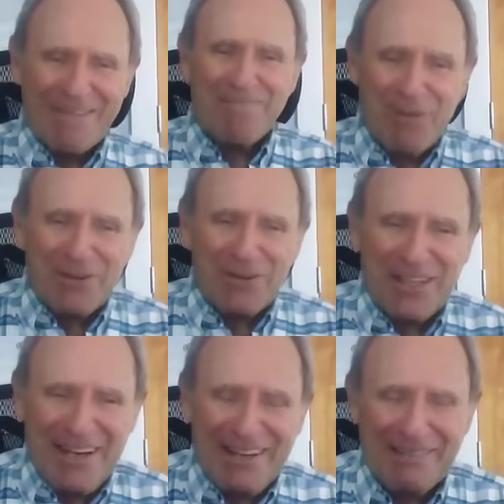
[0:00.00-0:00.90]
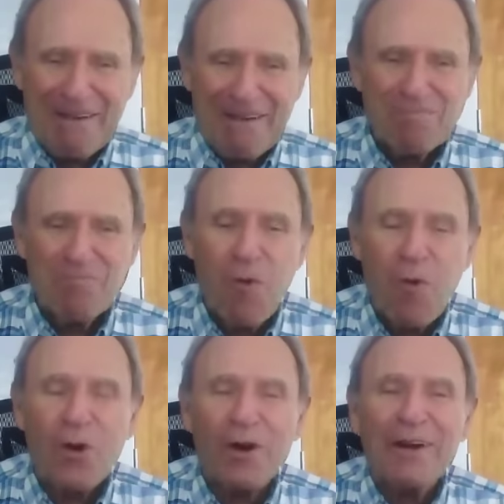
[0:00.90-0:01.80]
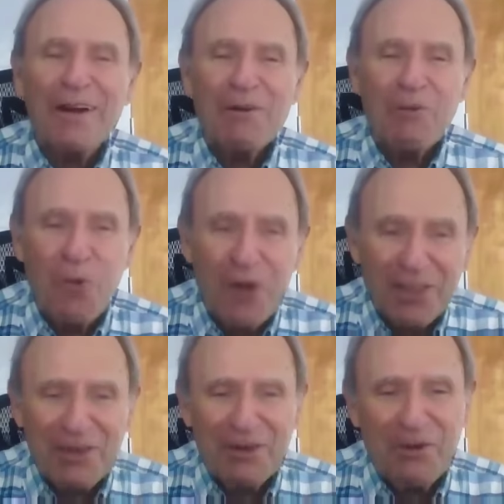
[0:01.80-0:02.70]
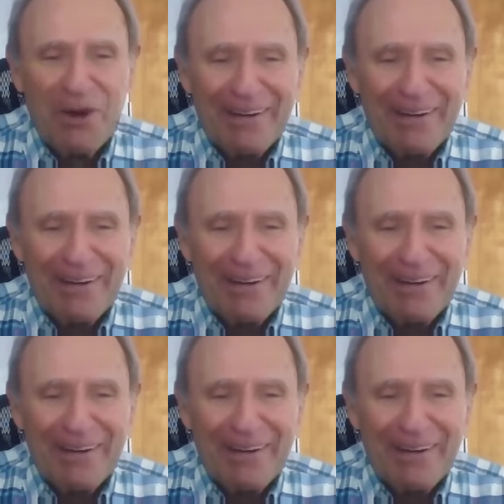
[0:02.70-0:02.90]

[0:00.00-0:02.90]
the person is more with you